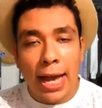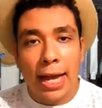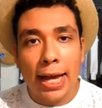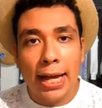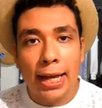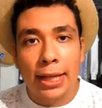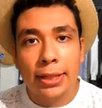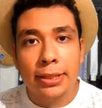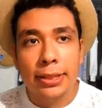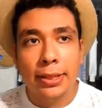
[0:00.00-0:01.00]

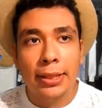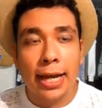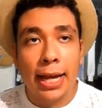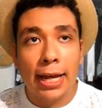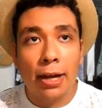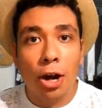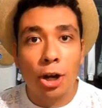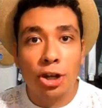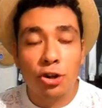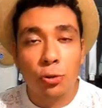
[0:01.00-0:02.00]
and they are
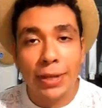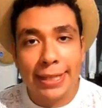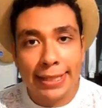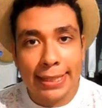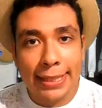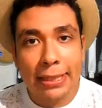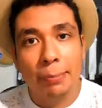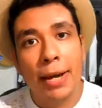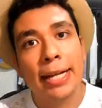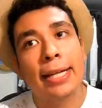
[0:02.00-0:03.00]
greeted
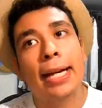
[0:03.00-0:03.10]
by